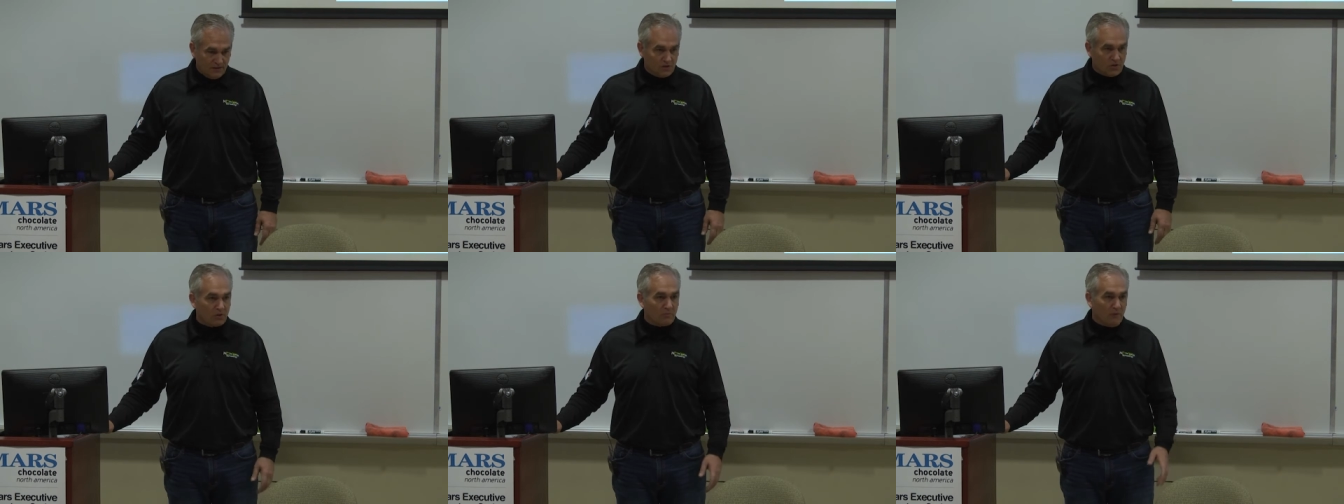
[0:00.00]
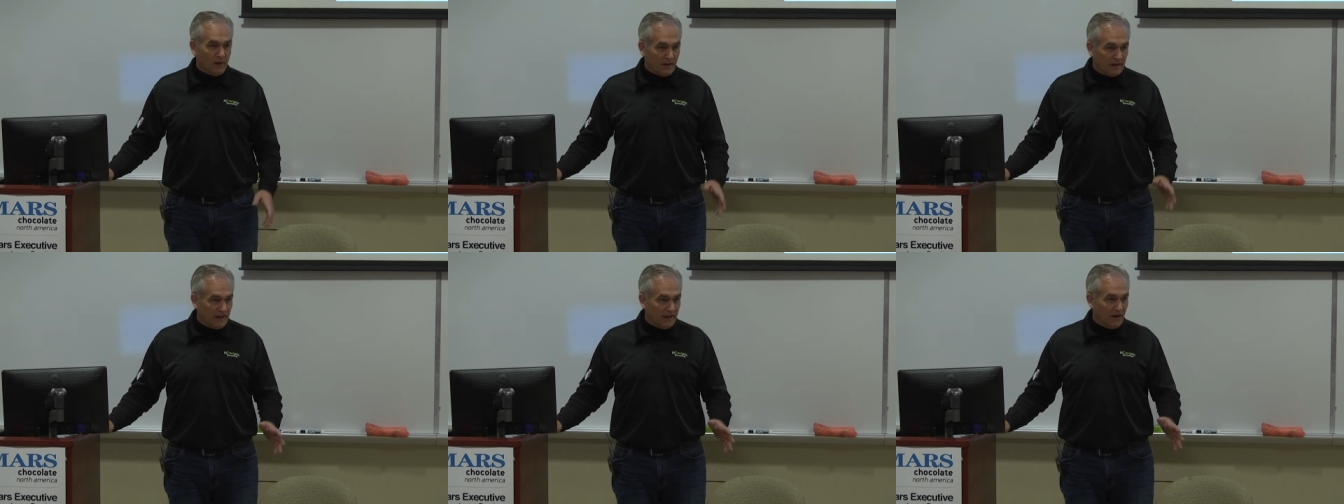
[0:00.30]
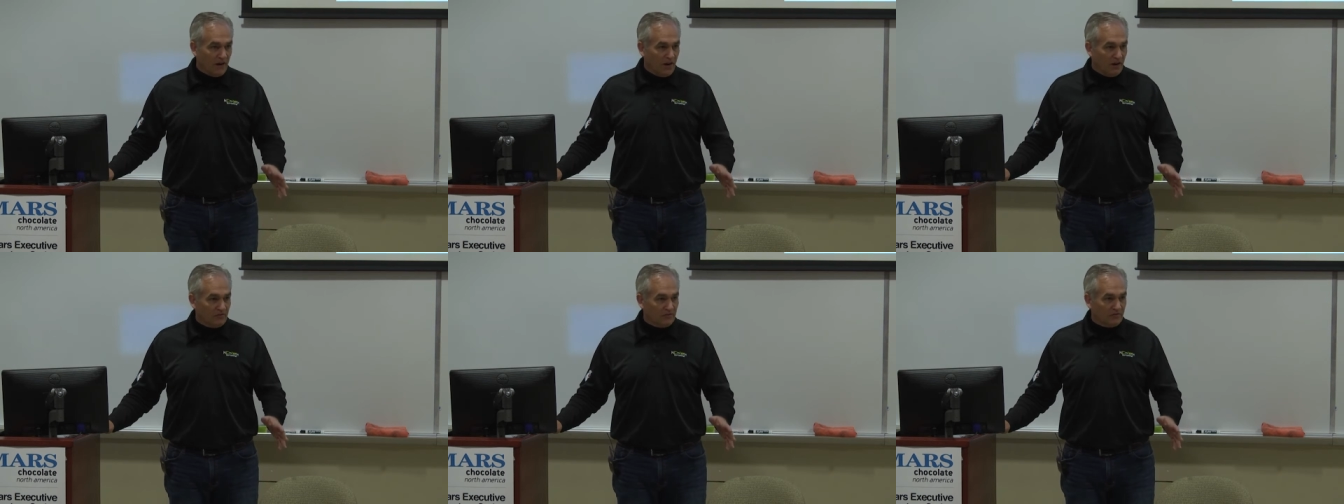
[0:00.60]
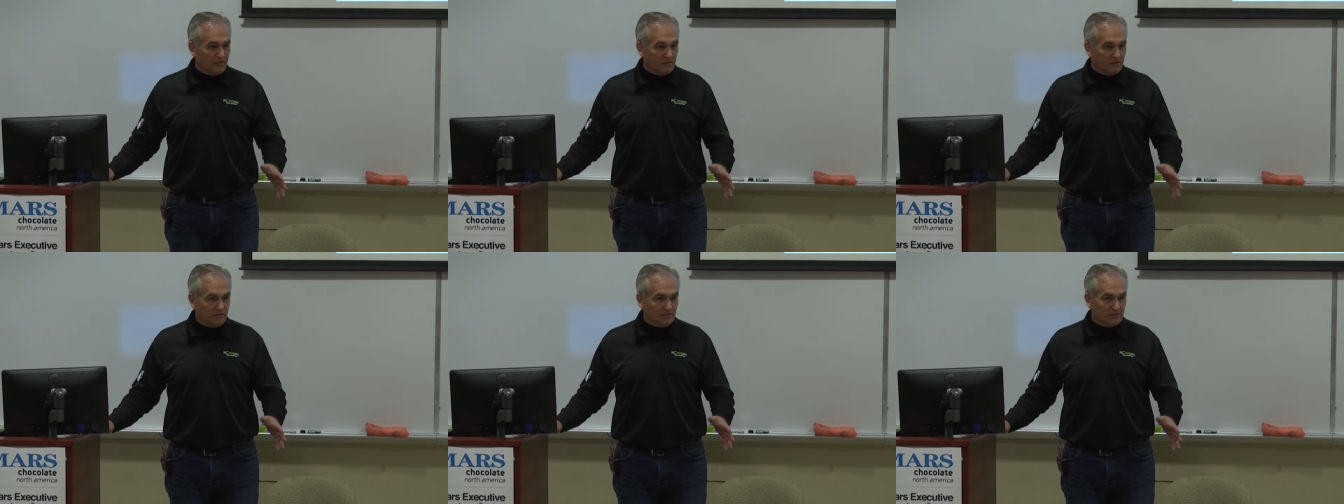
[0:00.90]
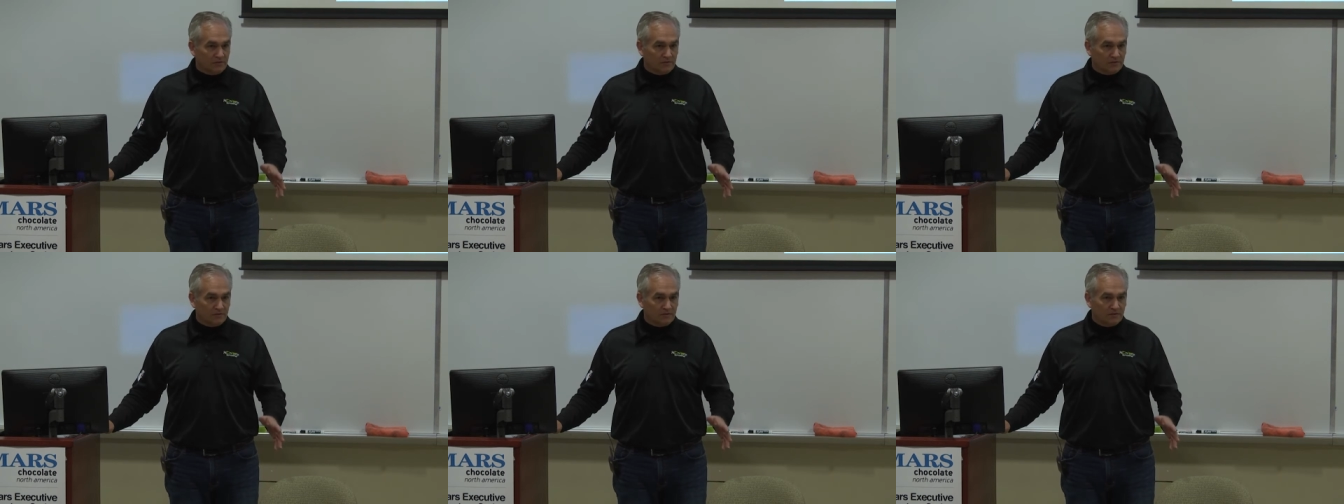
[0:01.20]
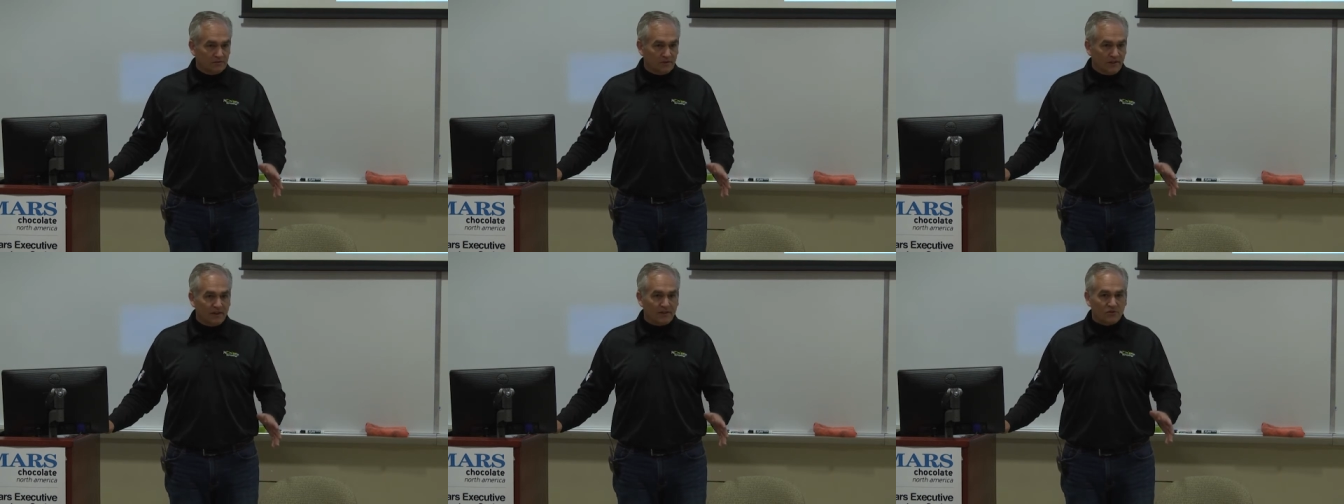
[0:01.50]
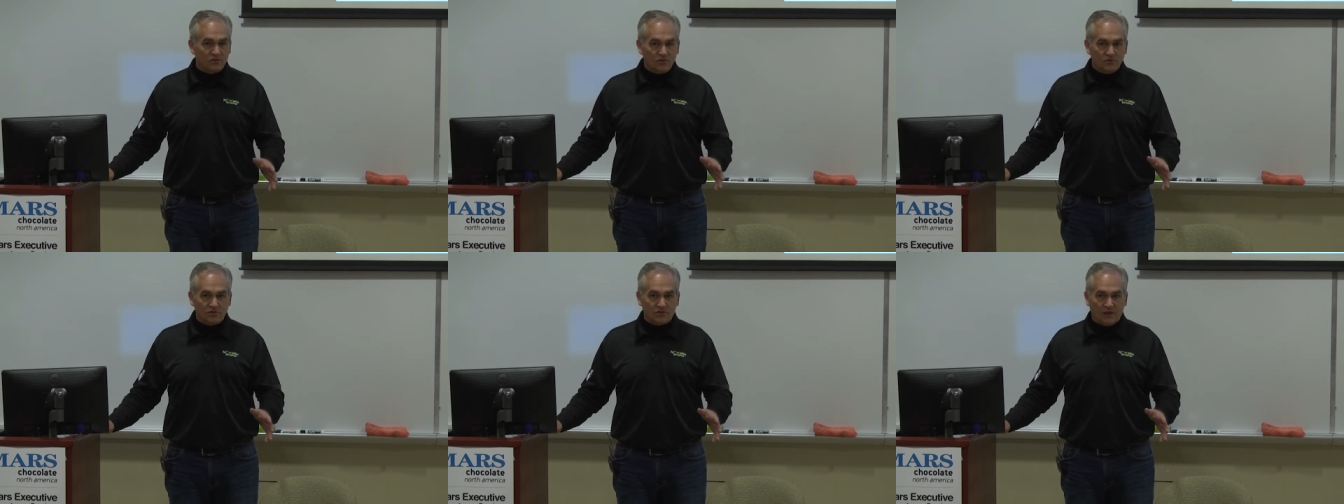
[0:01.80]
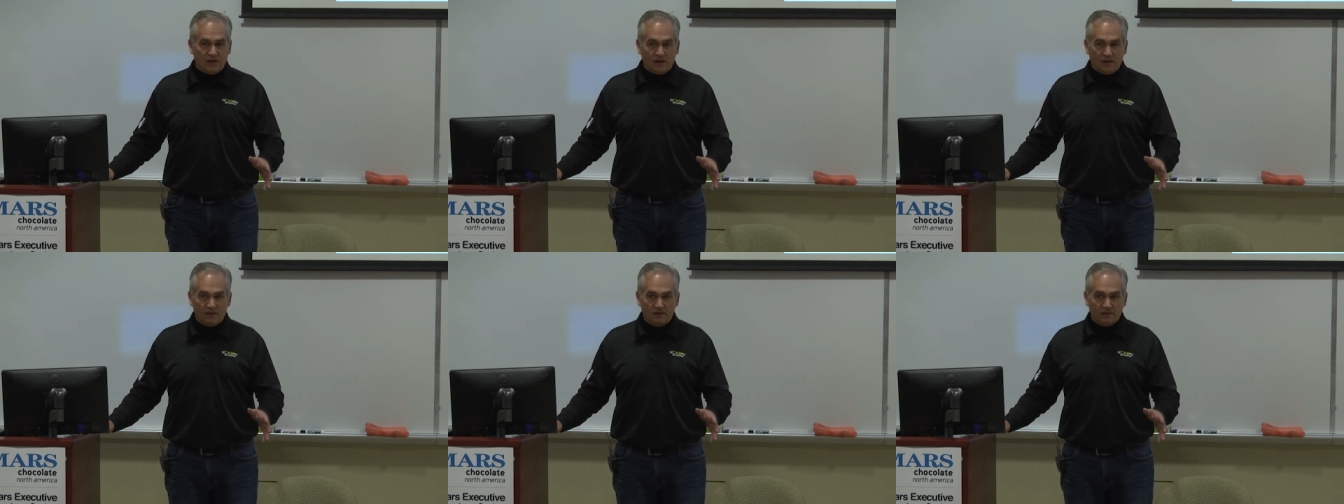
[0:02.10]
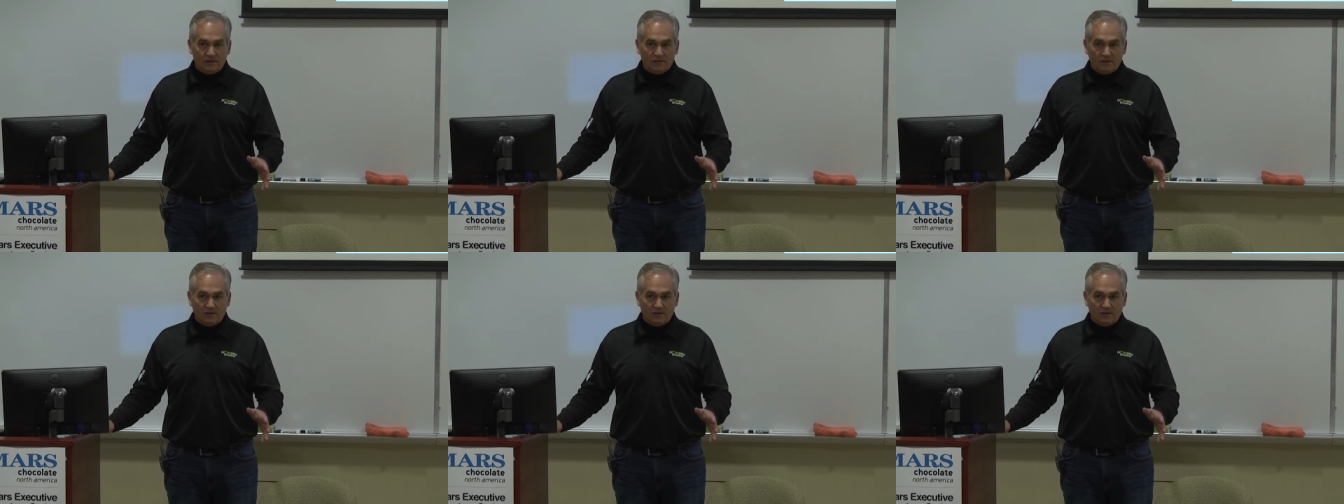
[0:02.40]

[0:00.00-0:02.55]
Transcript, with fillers: took Monday off and Tuesday.